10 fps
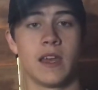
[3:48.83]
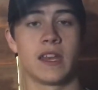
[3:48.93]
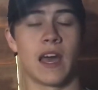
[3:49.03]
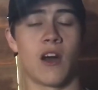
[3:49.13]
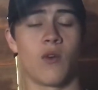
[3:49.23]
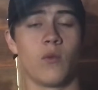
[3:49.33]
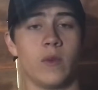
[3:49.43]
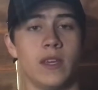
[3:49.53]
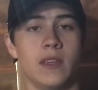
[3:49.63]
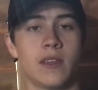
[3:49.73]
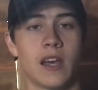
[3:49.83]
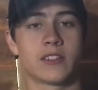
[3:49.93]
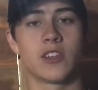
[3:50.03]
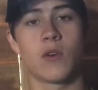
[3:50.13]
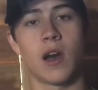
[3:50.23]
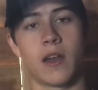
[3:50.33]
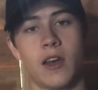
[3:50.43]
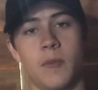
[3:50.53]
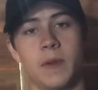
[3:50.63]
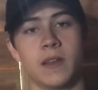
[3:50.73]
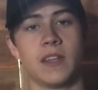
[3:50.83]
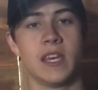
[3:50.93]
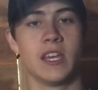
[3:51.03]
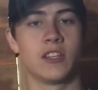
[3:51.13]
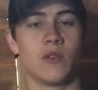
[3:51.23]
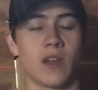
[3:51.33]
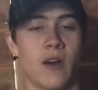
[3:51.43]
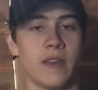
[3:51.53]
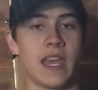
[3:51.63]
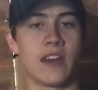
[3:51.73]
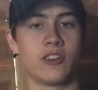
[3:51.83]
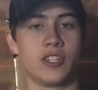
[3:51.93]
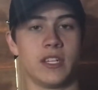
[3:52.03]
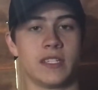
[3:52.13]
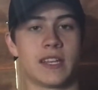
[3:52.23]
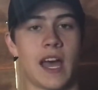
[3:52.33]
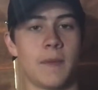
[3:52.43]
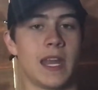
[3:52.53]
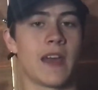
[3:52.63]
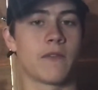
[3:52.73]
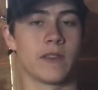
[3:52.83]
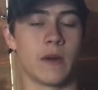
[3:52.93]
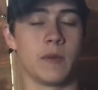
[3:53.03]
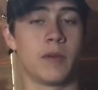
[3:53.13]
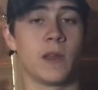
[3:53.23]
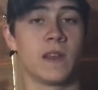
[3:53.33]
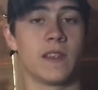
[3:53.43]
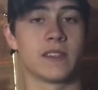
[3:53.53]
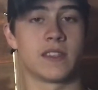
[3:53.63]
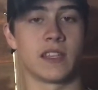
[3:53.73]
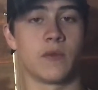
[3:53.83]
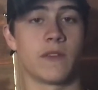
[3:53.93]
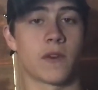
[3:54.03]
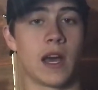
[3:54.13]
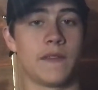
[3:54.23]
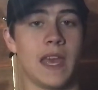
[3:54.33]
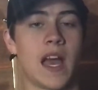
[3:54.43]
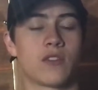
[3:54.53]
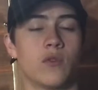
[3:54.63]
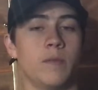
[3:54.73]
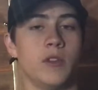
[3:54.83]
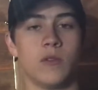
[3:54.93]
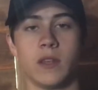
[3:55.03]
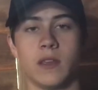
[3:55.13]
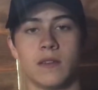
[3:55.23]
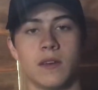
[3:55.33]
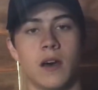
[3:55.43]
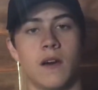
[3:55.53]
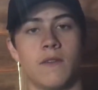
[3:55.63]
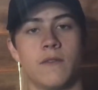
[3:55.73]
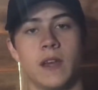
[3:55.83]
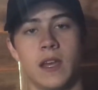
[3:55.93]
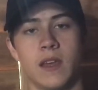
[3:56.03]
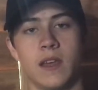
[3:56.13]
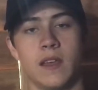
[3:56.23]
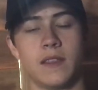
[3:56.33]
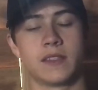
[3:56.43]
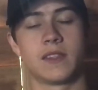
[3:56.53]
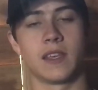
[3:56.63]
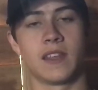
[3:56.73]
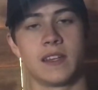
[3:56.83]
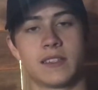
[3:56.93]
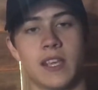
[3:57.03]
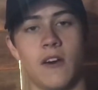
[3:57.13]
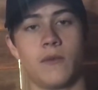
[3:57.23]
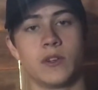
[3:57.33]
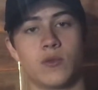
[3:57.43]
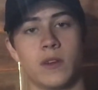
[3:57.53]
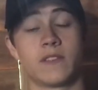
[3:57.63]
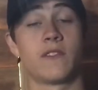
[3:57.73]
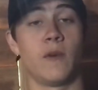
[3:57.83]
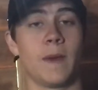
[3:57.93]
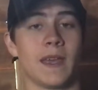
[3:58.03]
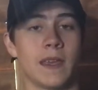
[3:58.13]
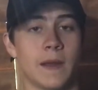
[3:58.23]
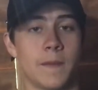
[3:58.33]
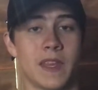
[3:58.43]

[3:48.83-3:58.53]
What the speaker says: Now, we got so caught up in doing all the energy and time and effort that we put into this thing that we forgot the actual beauty of this thing that itself, which was filmmaking.